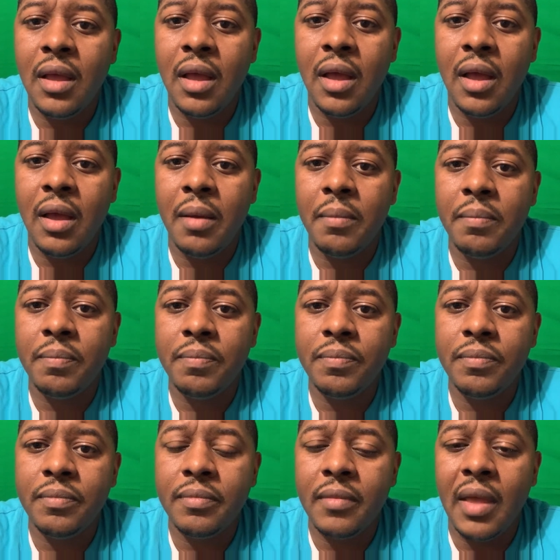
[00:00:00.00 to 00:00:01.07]
I'm
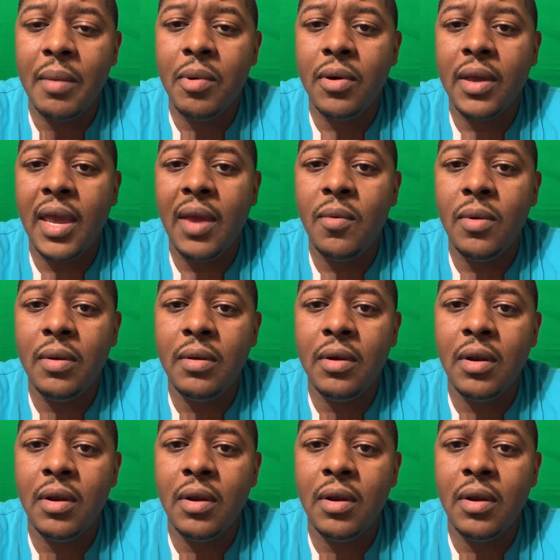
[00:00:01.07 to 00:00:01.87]
okay with,